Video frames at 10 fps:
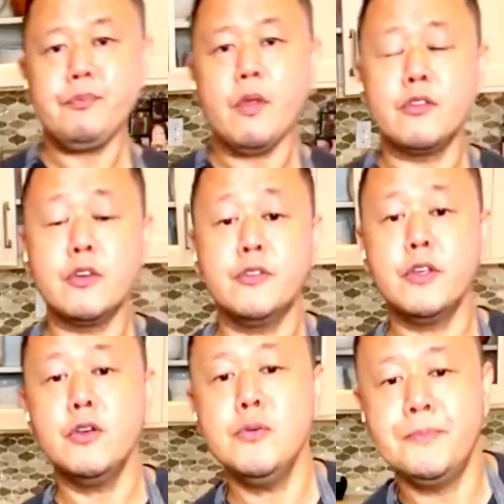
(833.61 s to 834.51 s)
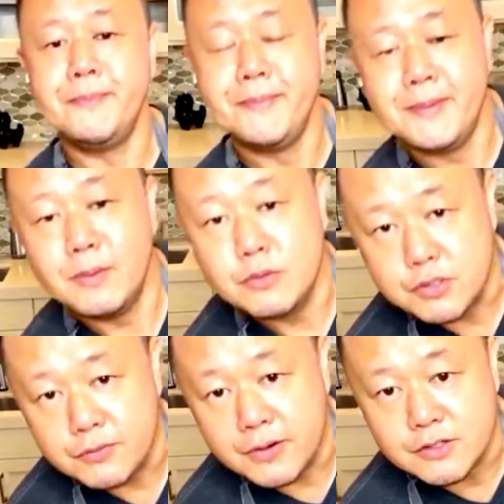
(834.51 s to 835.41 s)
It's good to see you. We'll see
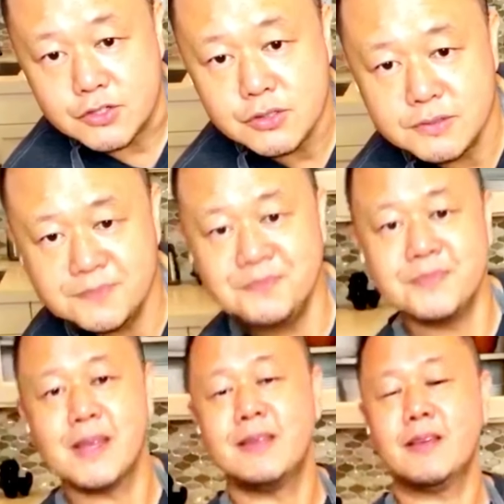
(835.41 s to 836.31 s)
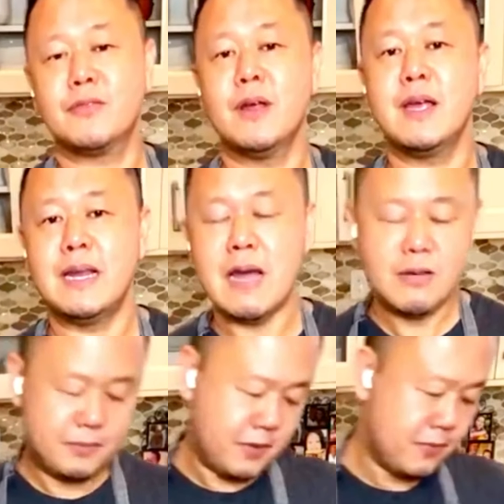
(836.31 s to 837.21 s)
you very soon. Thanks for hanging out and being